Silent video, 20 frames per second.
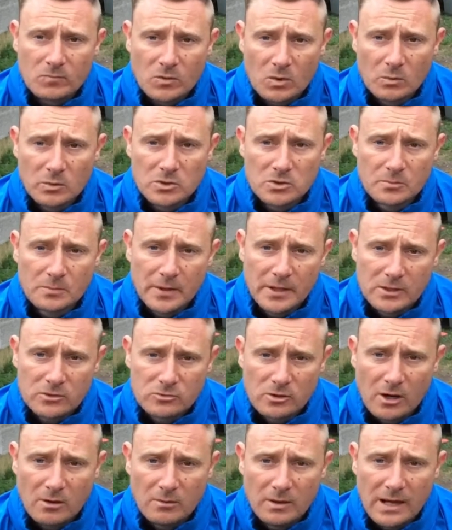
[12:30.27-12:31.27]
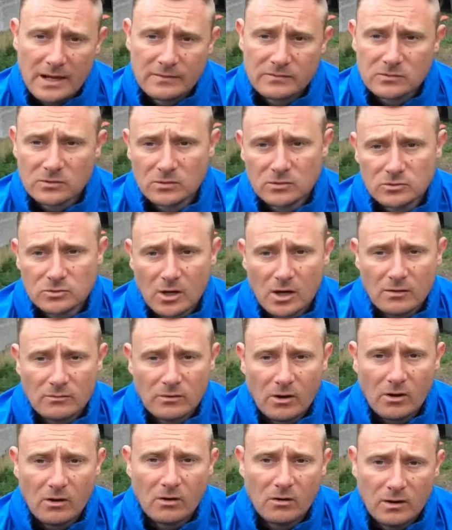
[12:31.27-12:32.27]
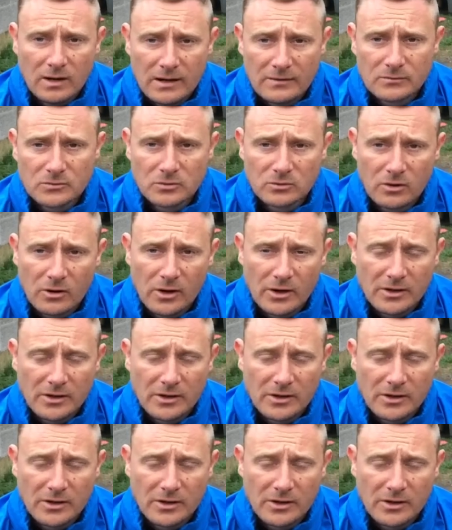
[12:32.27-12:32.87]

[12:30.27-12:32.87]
which would be a drop left or a drop right or a left or right,